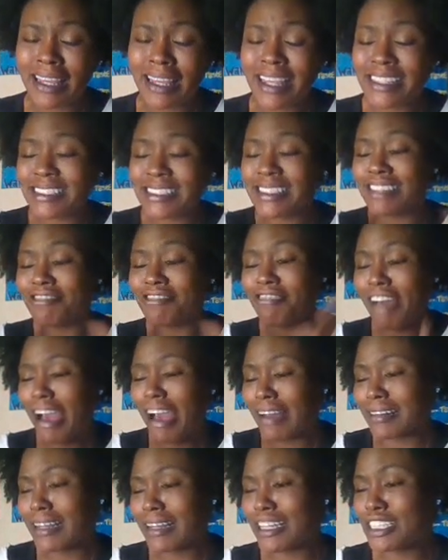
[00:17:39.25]
It's the
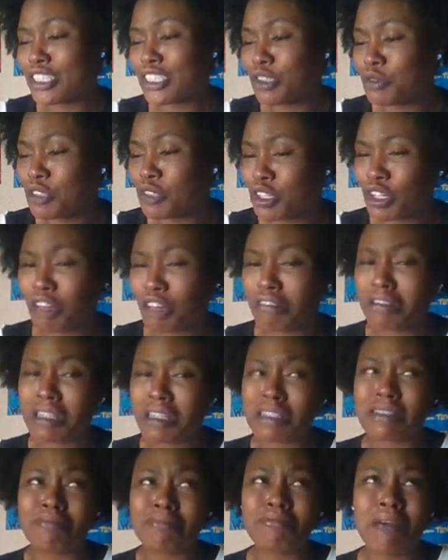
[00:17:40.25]
fact that you took this
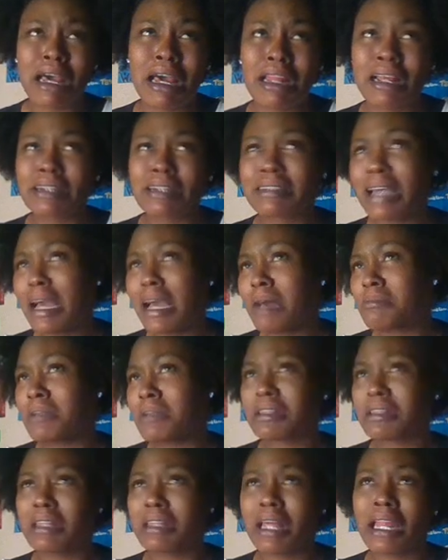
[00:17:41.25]
amount of time to
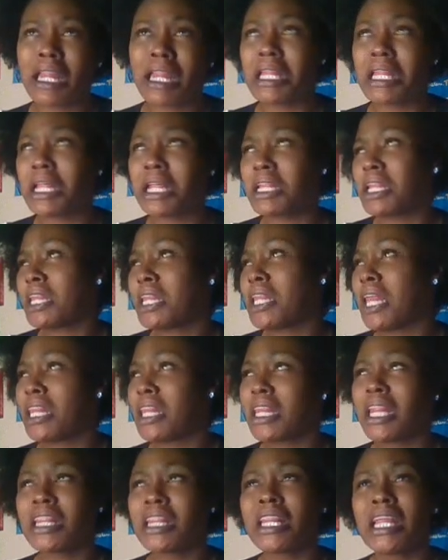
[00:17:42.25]
da da da da da
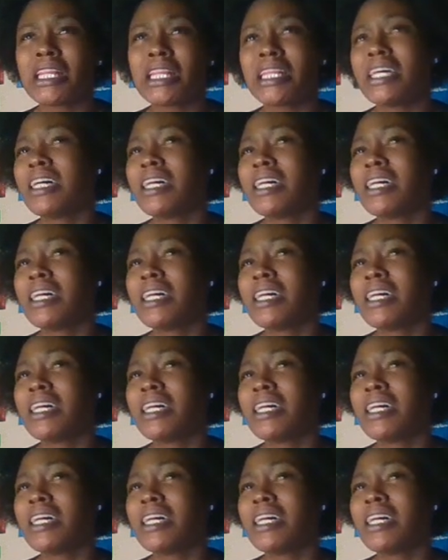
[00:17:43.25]
da da.